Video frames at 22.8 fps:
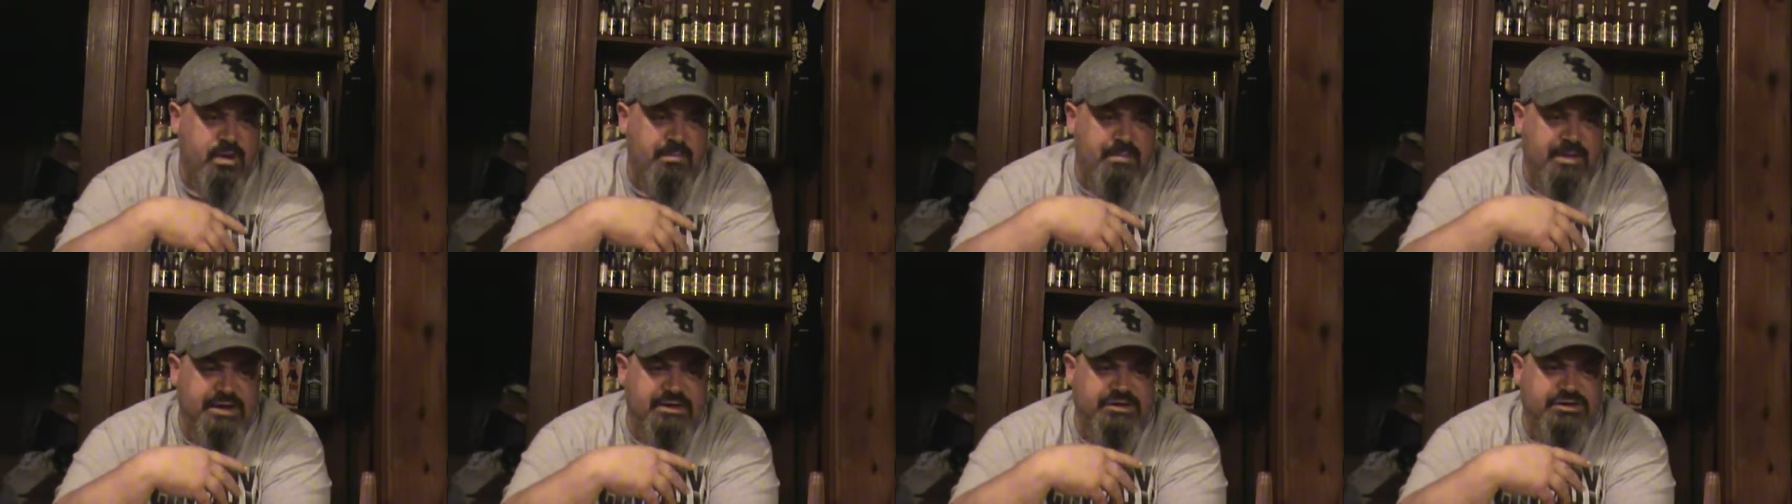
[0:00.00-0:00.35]

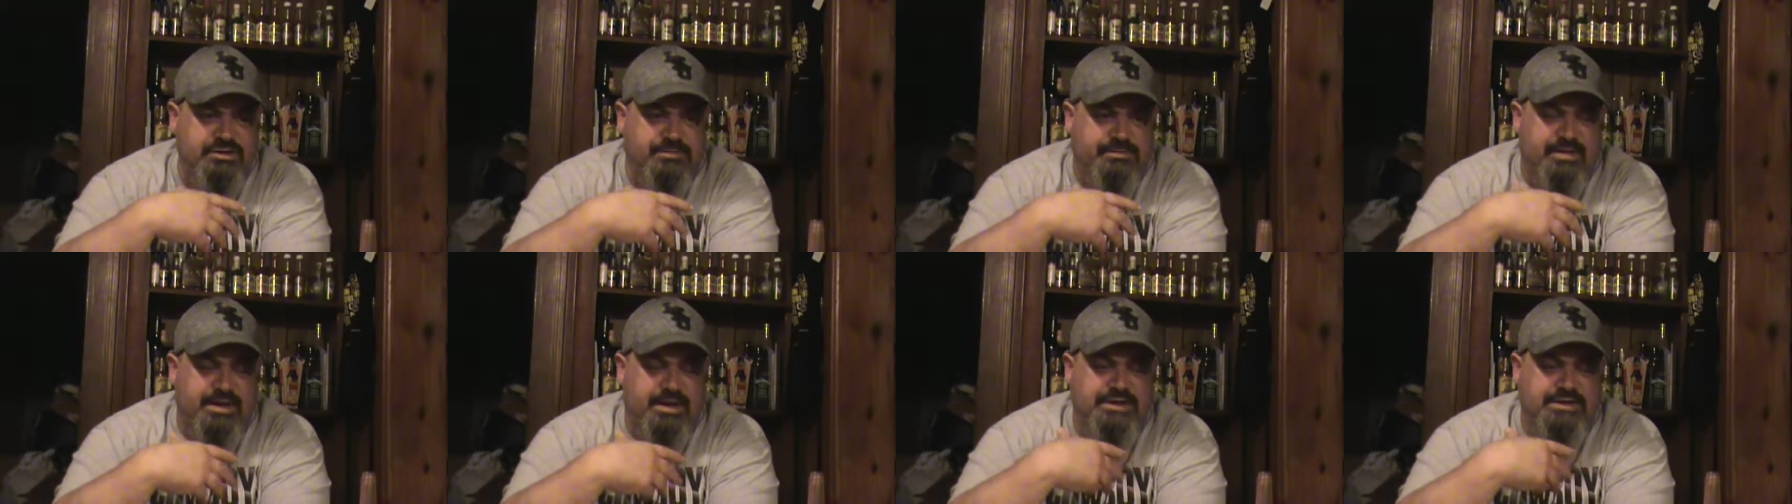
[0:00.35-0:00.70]
makes
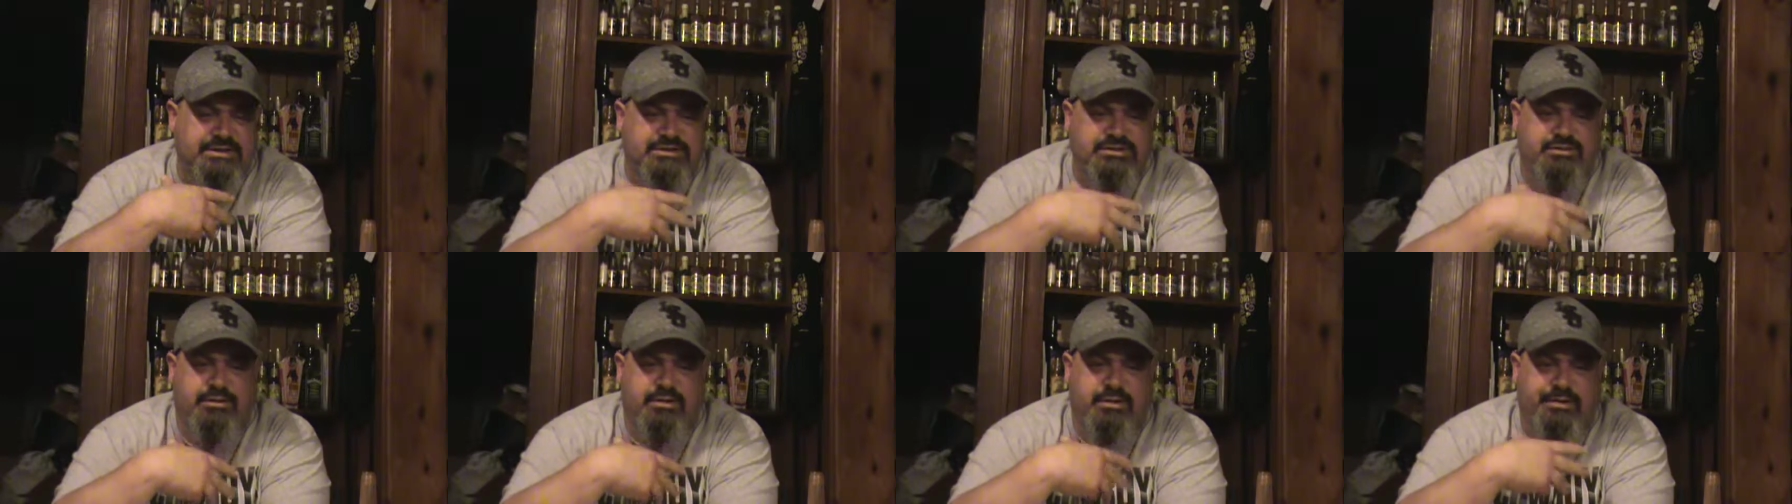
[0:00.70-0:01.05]
your body
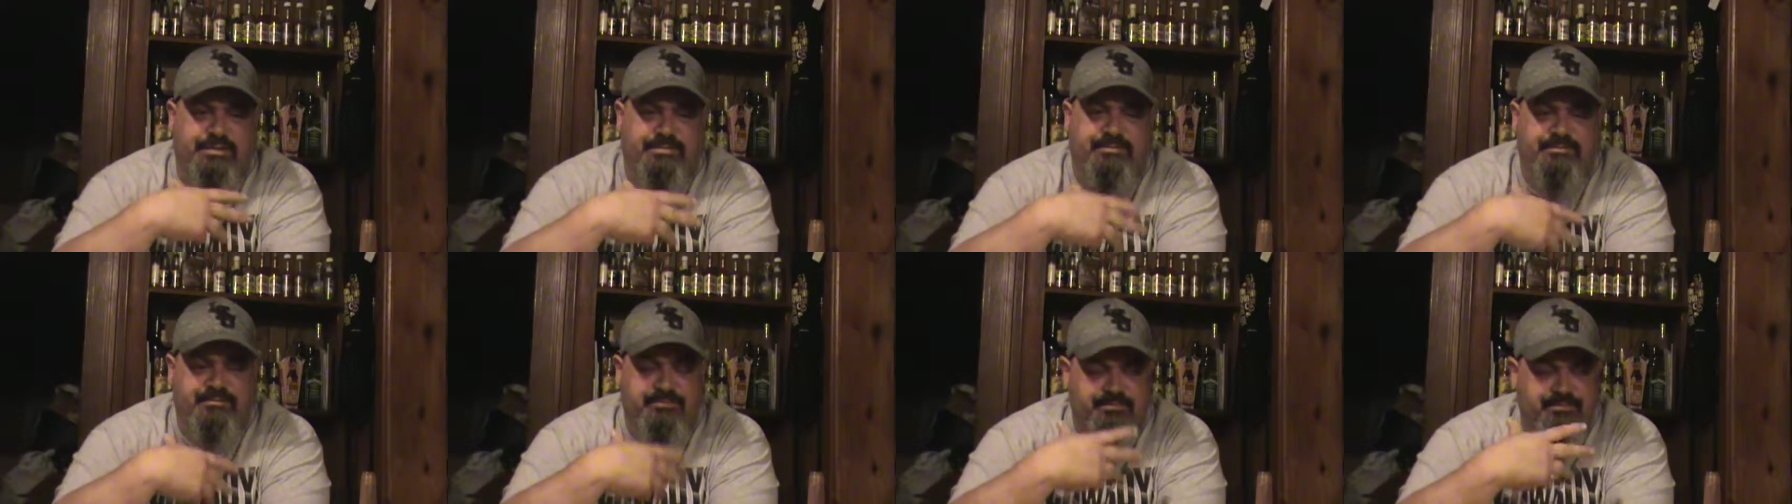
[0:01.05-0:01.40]
start
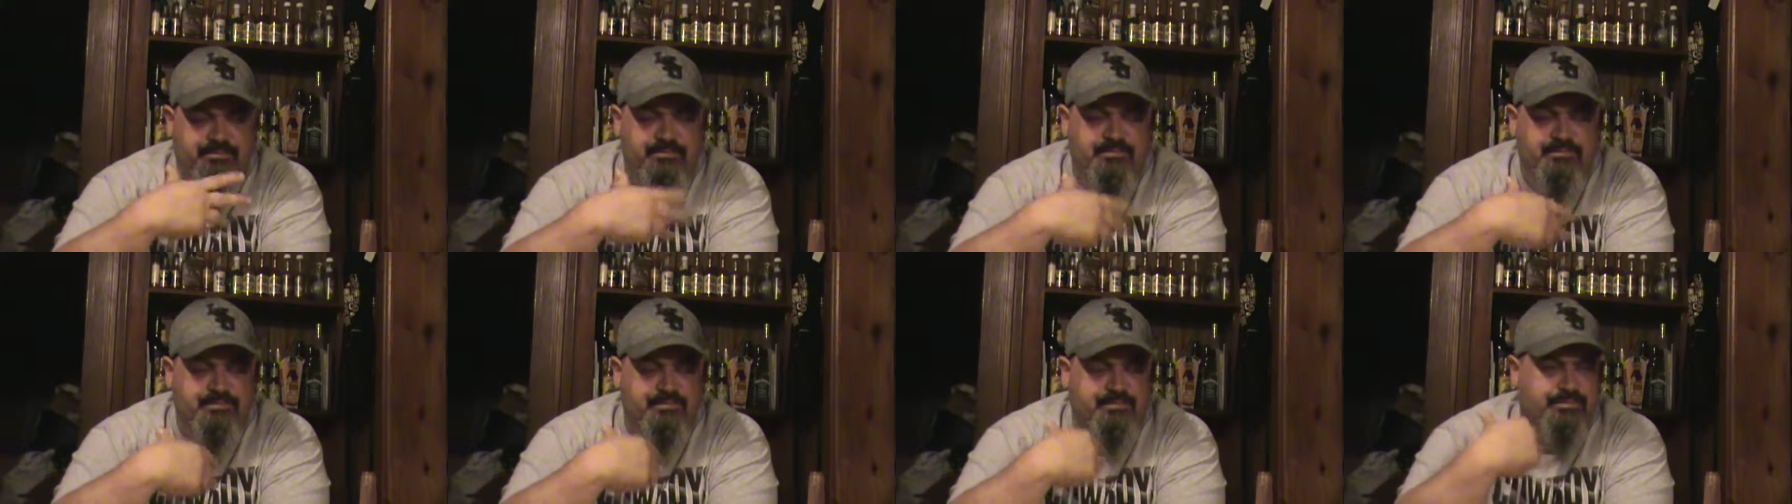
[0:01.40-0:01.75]

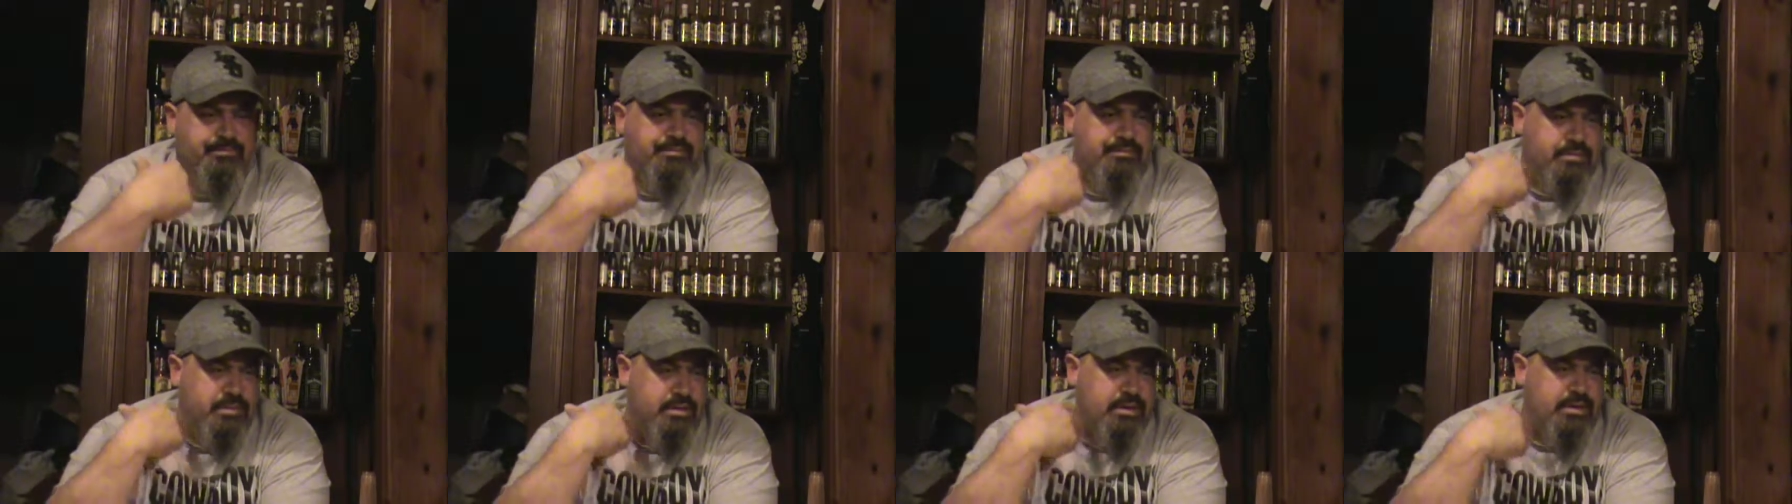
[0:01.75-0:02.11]

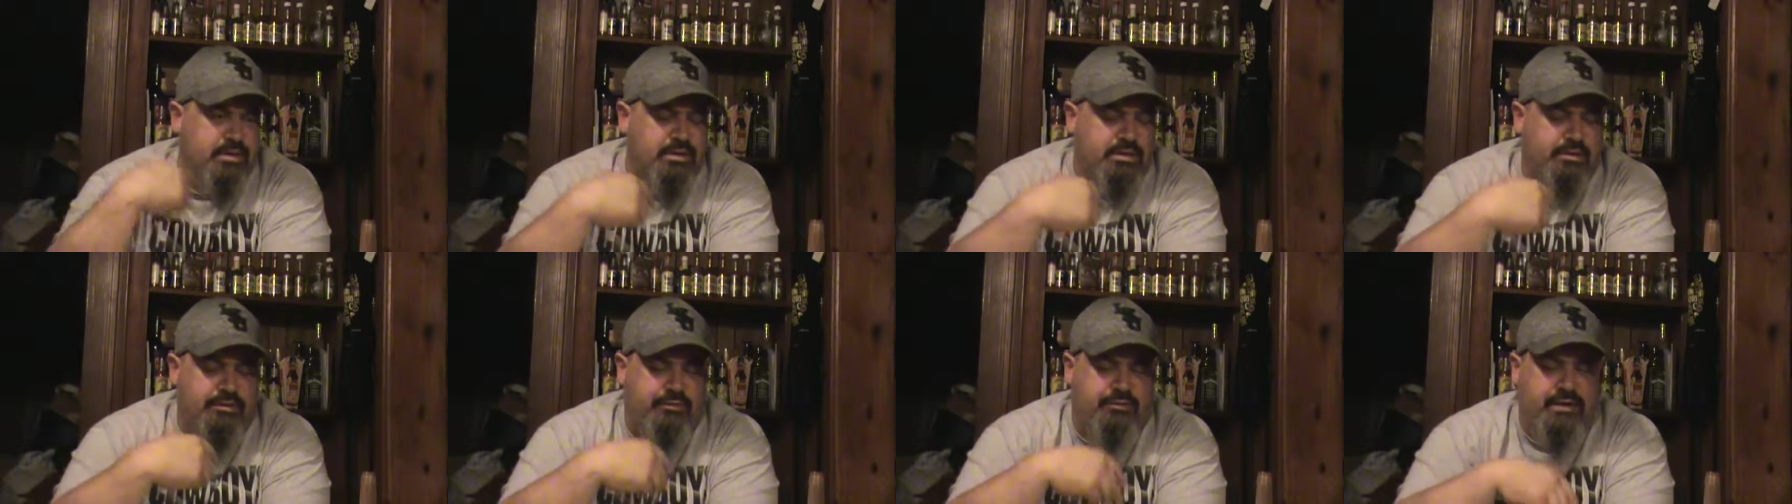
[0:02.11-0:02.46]

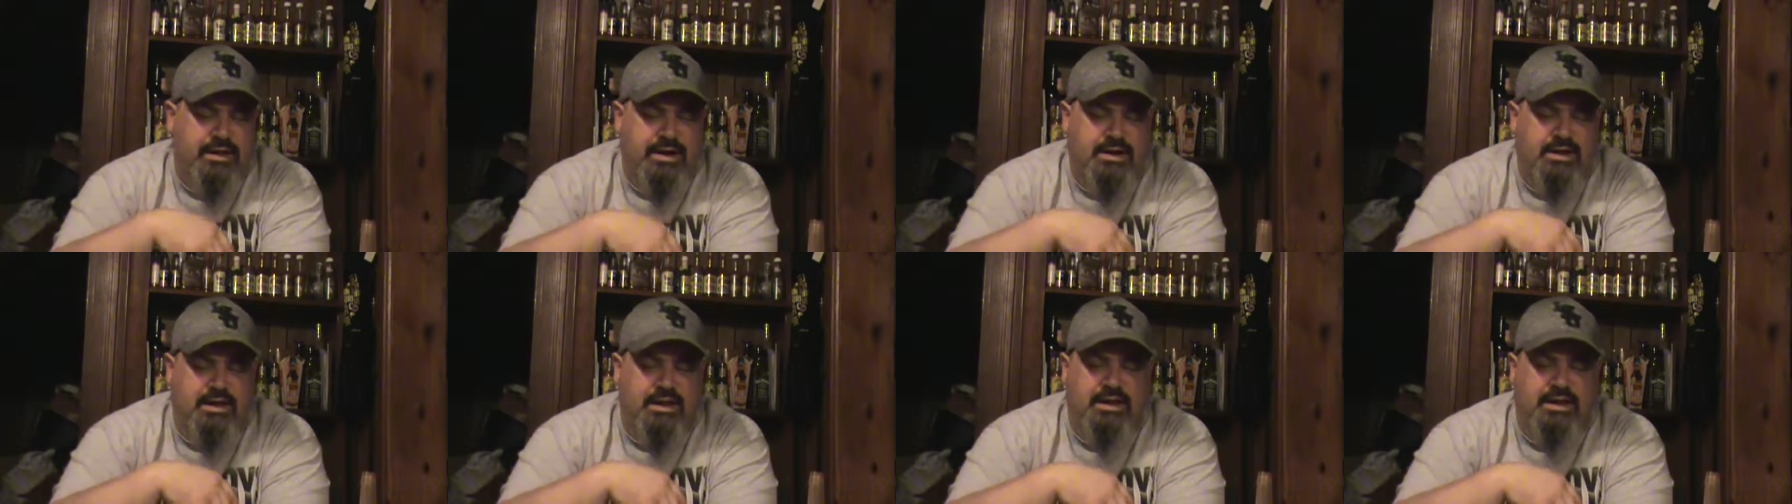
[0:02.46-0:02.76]
creating